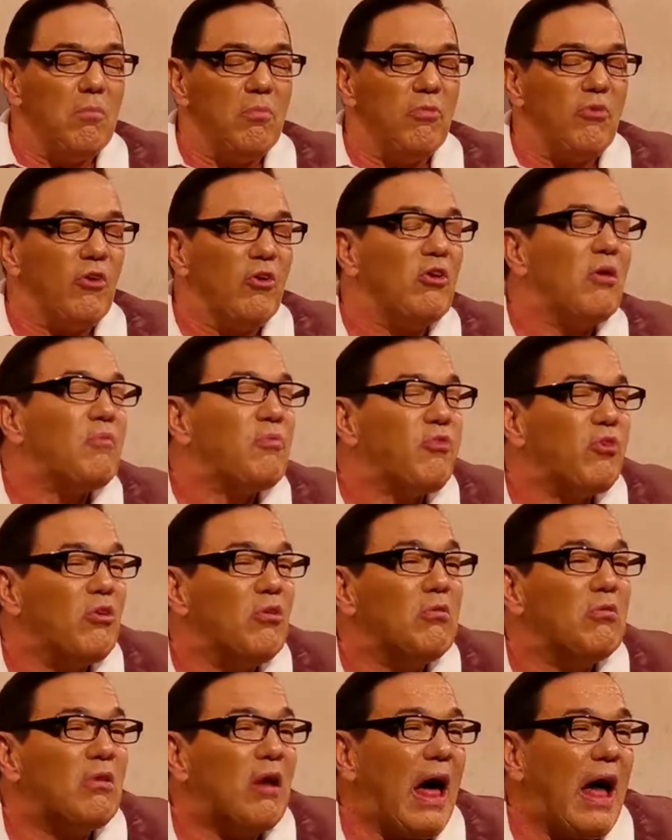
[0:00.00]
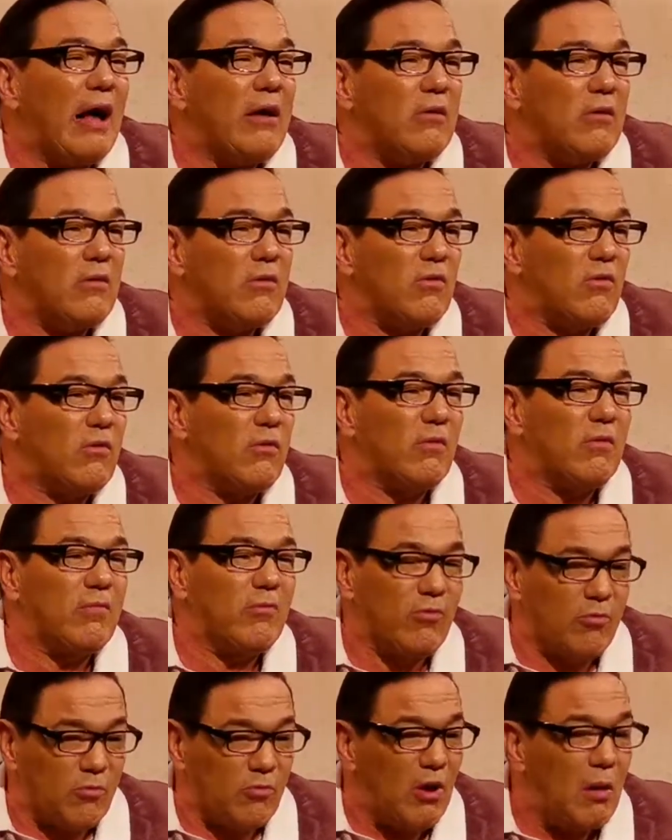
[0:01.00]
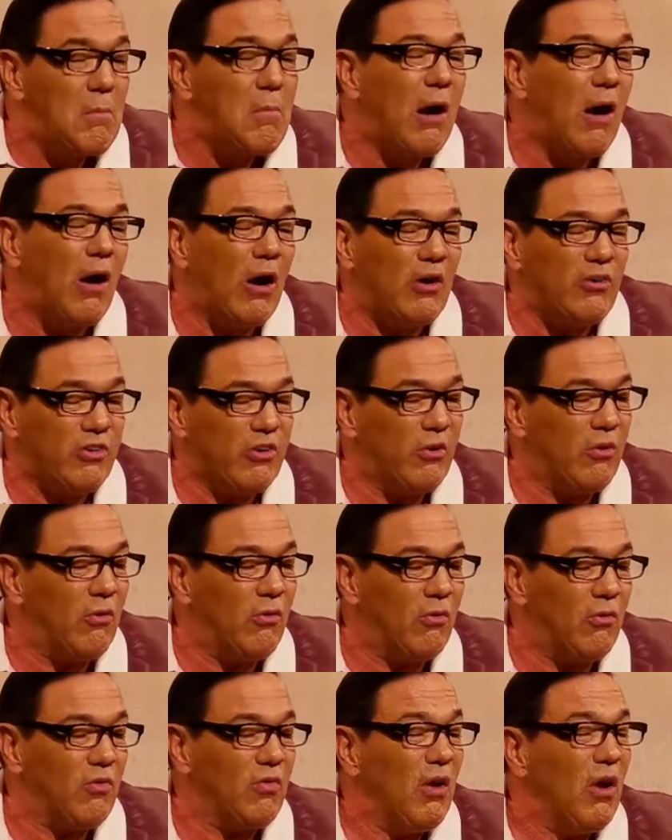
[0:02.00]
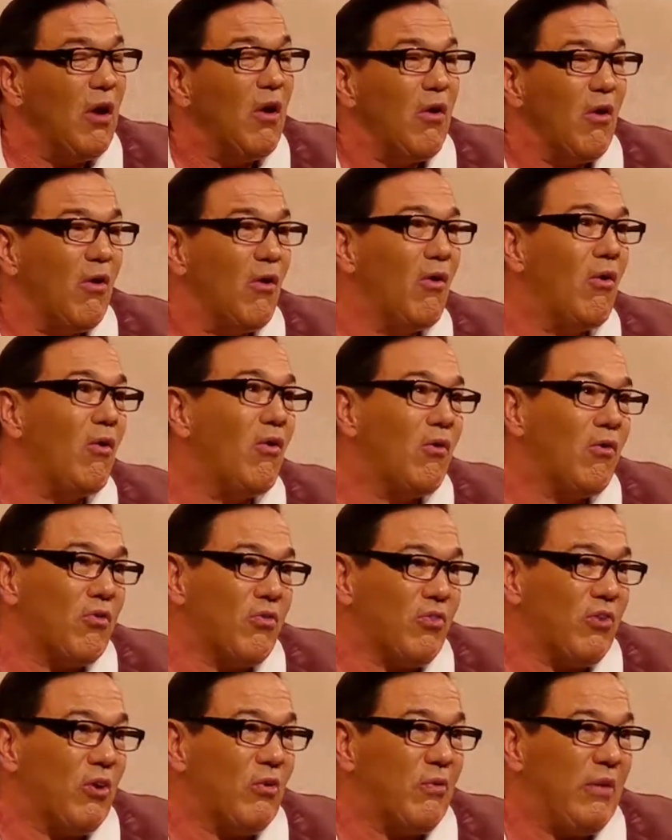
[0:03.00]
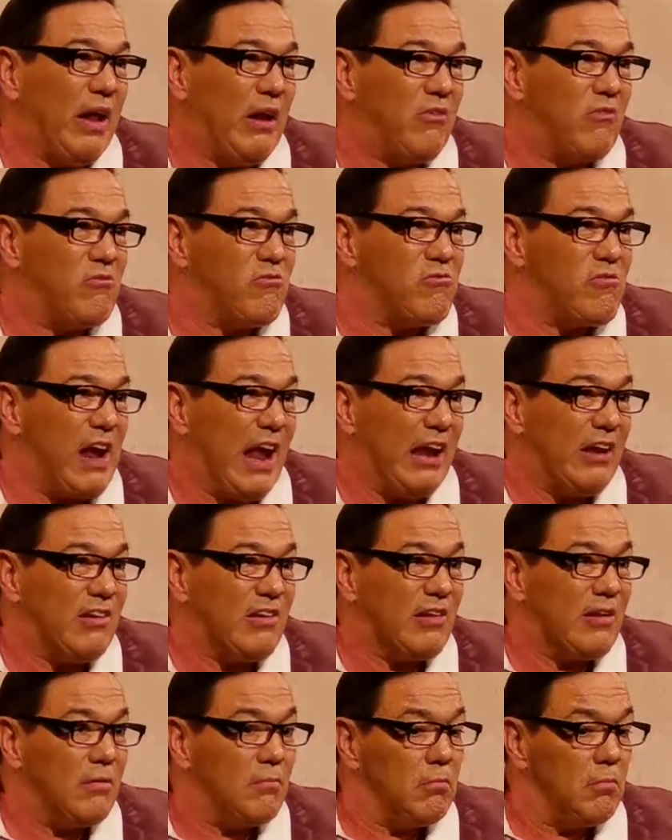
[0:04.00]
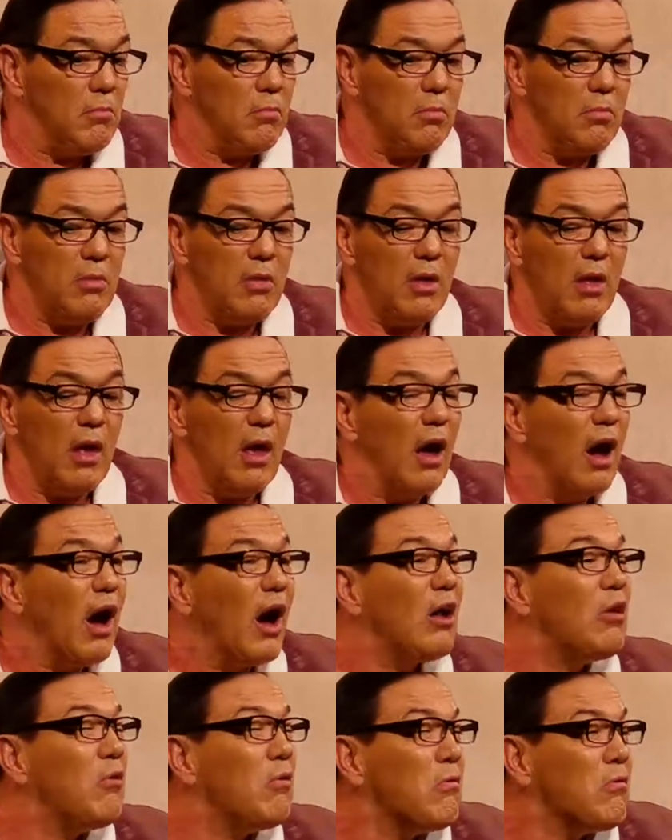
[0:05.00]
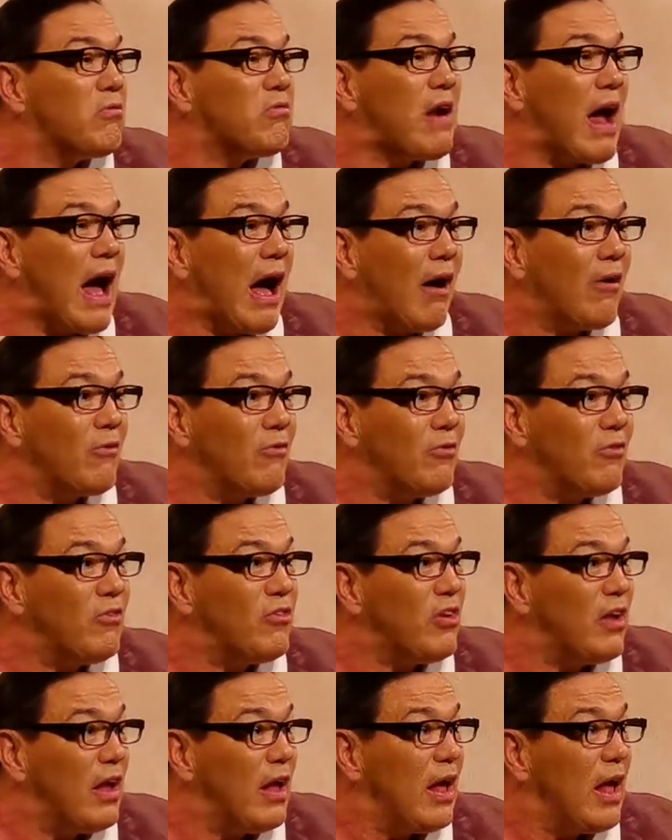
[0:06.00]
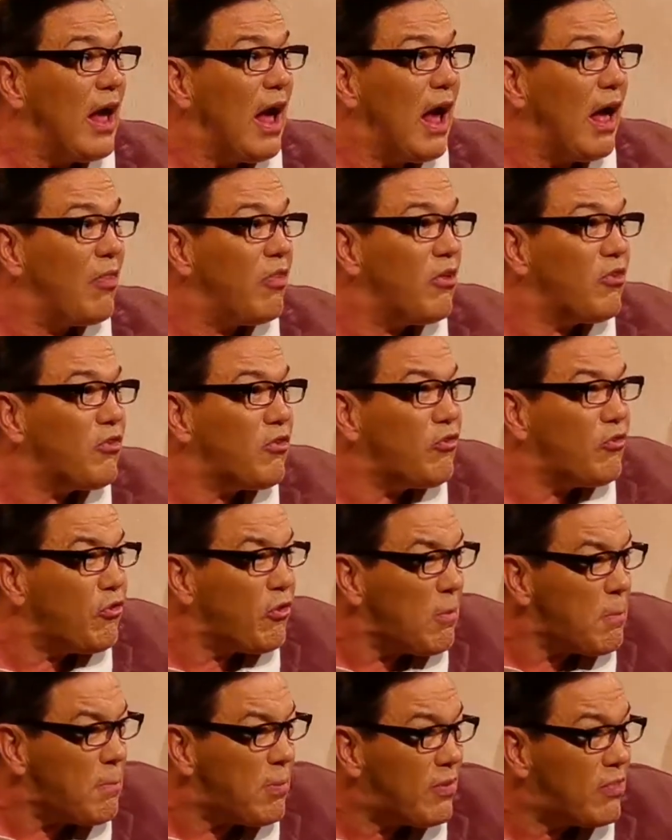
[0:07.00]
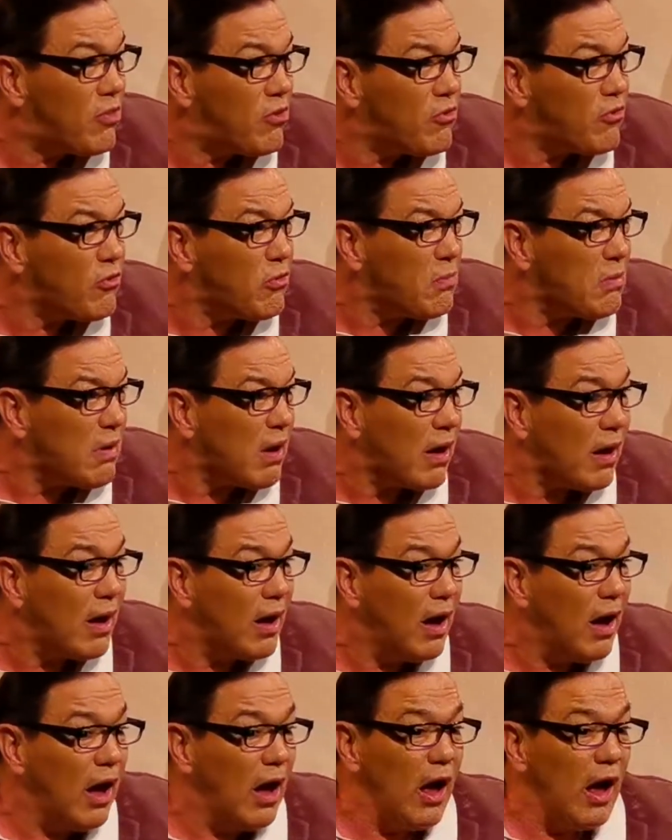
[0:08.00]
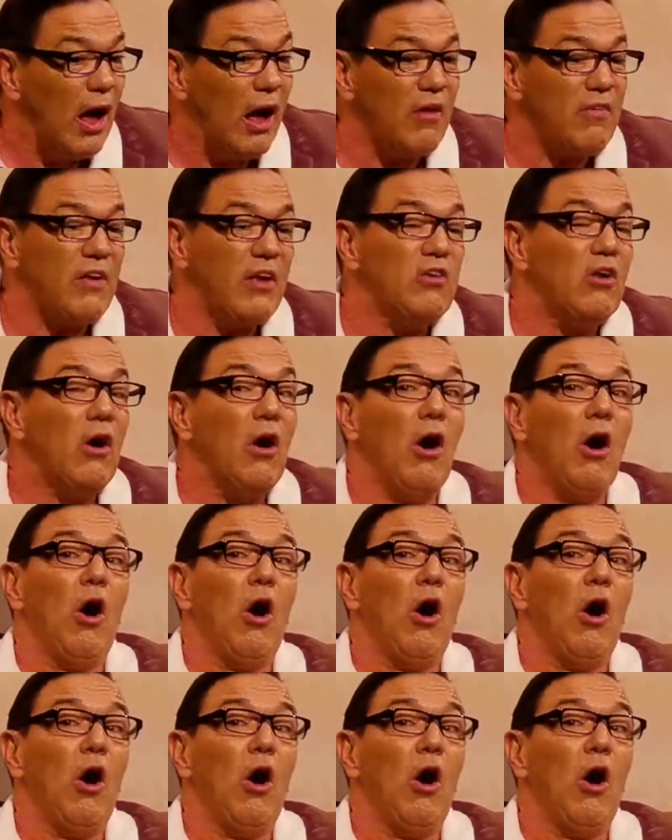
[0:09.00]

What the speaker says: done up to look like tomatoes, also in red. I look round, and there's a chip in the sugar. I said,